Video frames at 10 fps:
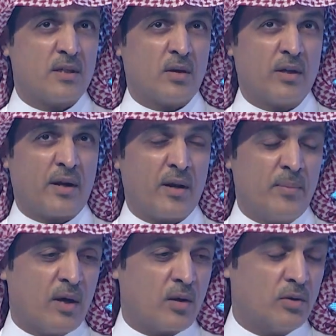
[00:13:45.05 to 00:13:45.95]
Saudi
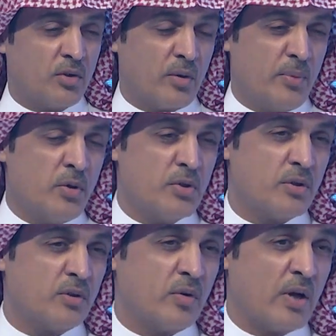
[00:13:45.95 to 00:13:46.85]
Arabia
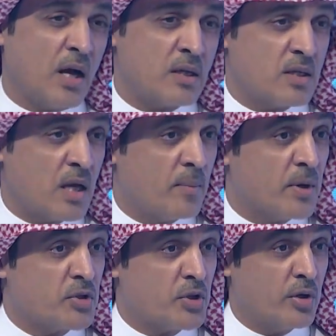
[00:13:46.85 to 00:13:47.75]
contribution to enhance
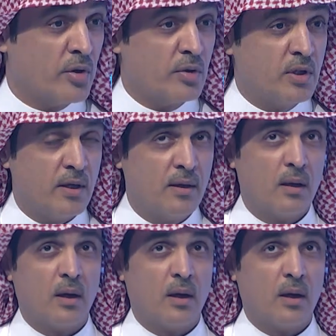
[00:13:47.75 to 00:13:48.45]
cybersecurity